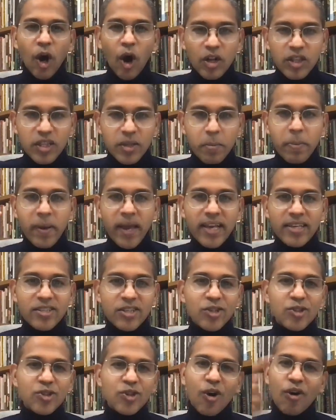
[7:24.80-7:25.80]
on the
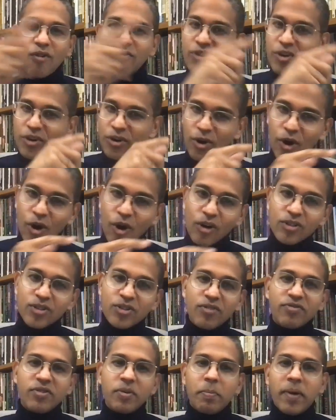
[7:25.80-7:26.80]
basis of the wrongs
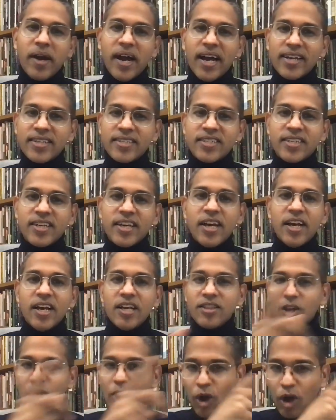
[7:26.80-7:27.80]
of the past.
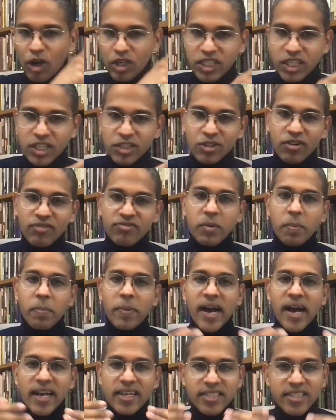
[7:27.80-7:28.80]
The logics of the
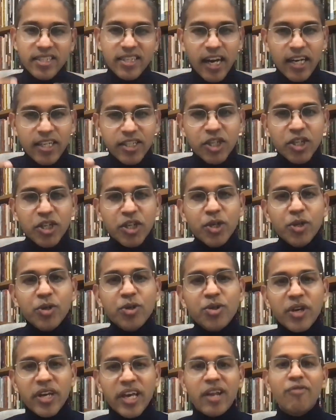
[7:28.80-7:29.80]
past continue
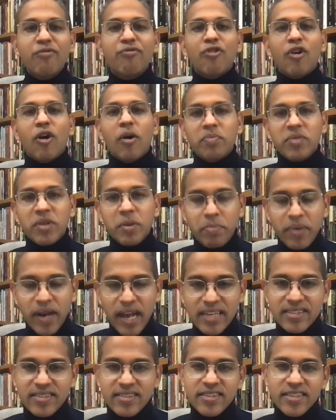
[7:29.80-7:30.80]
to inform the
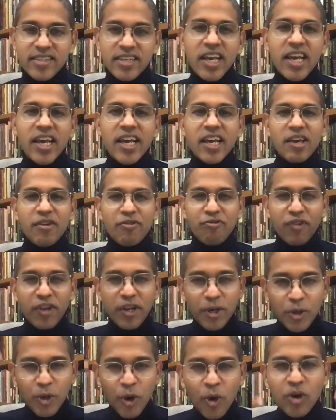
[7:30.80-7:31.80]
present. If we
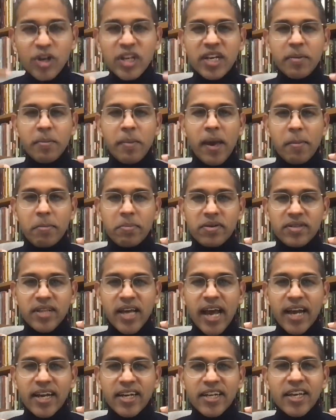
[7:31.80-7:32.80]
don't remember
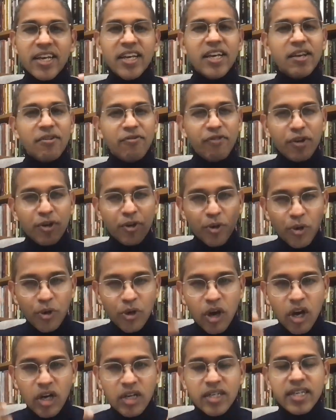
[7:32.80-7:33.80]
that, if we do
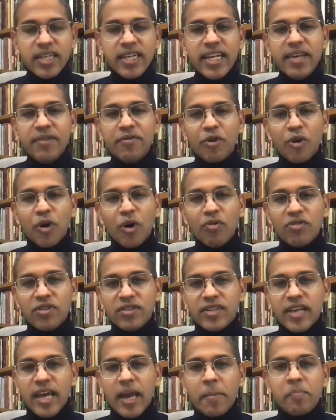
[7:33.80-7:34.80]
not grieve over
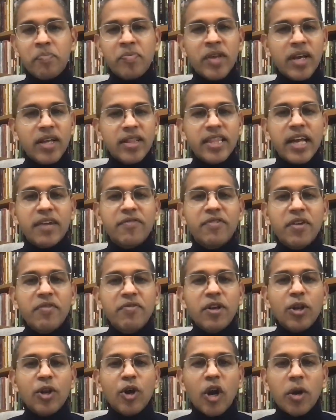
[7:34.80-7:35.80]
them, then we
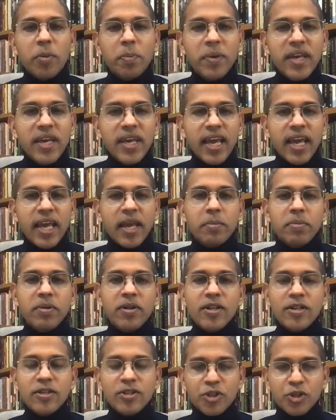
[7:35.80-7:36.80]
will not be
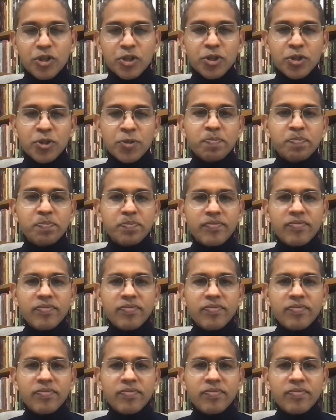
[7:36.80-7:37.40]
able to